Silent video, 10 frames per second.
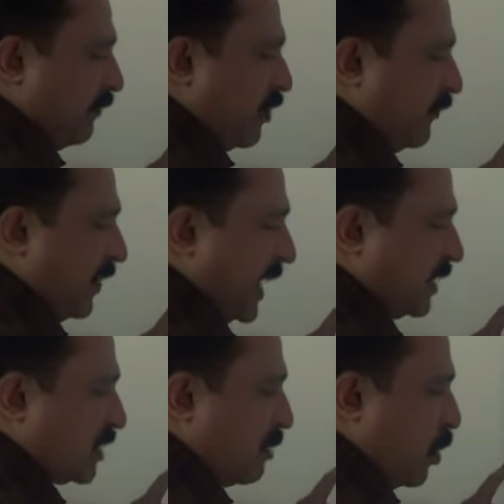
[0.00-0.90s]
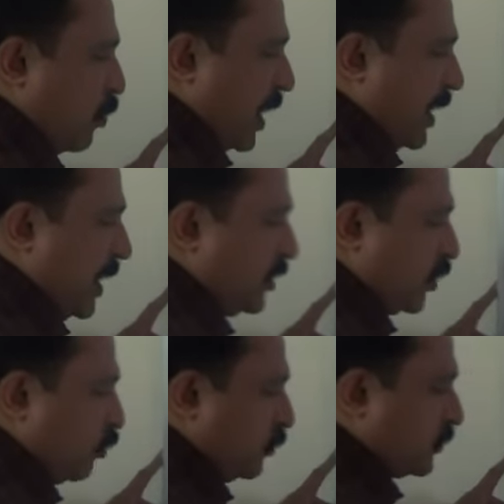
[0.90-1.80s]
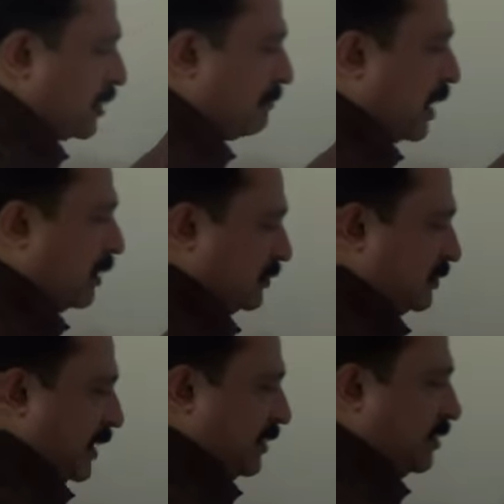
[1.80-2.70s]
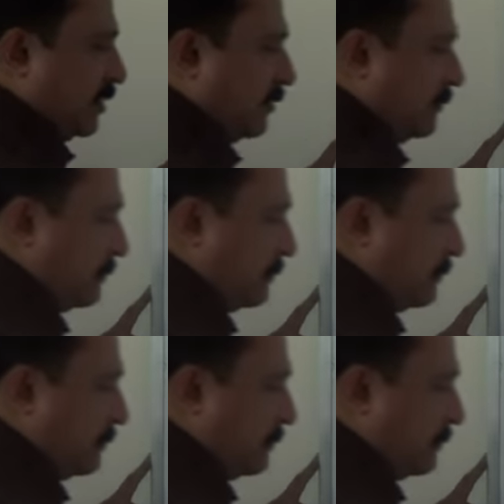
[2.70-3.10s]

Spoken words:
f of x comma y is equal to some constant.